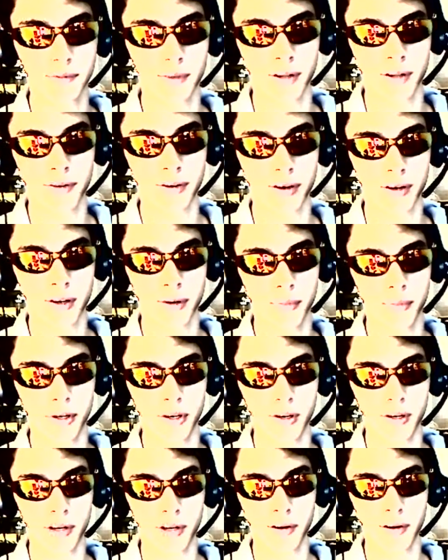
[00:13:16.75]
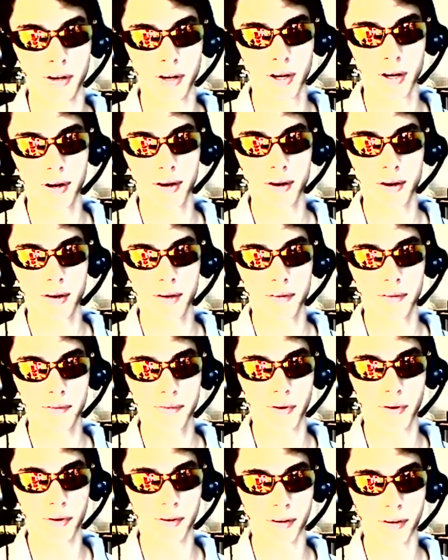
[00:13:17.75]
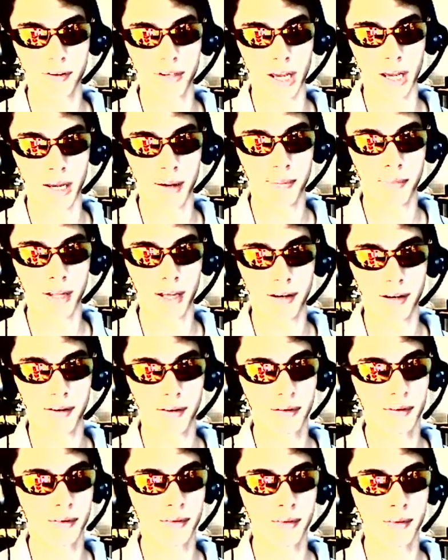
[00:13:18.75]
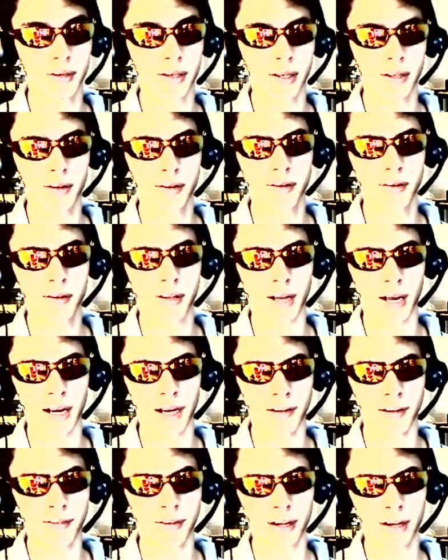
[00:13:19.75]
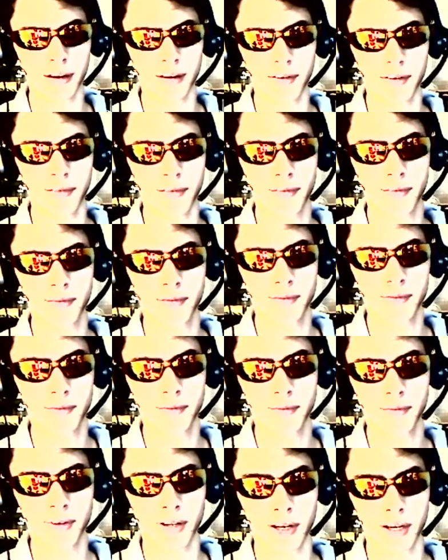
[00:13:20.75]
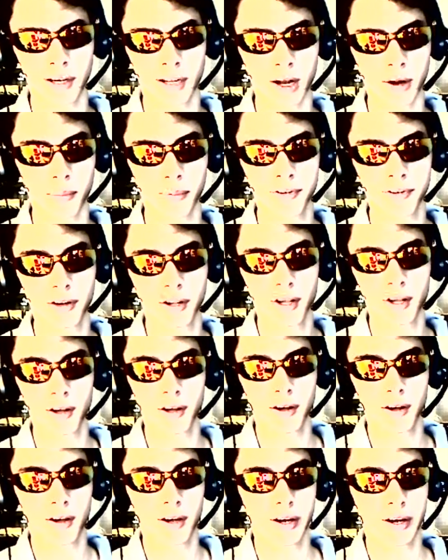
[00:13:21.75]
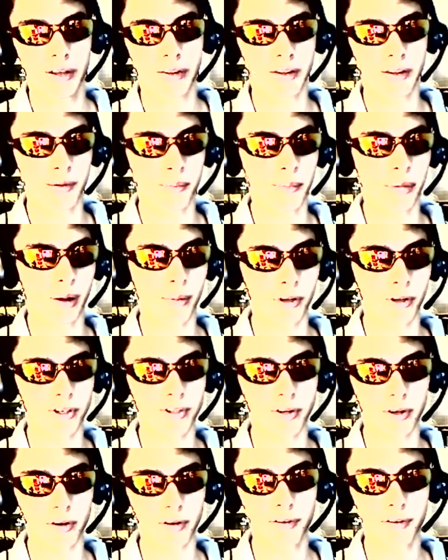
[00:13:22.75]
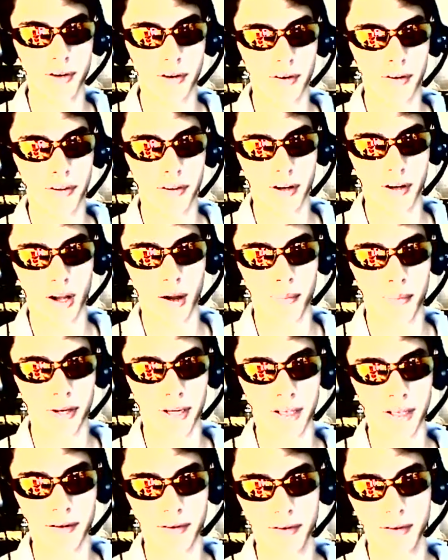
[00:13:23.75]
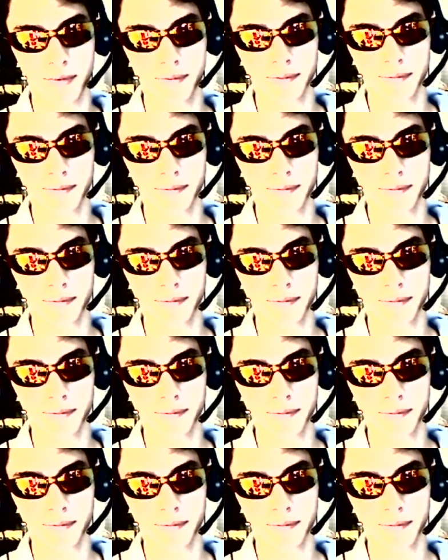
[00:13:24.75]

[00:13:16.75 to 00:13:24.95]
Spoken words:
Is there a community for this game that I guess that helps the publishers or the company?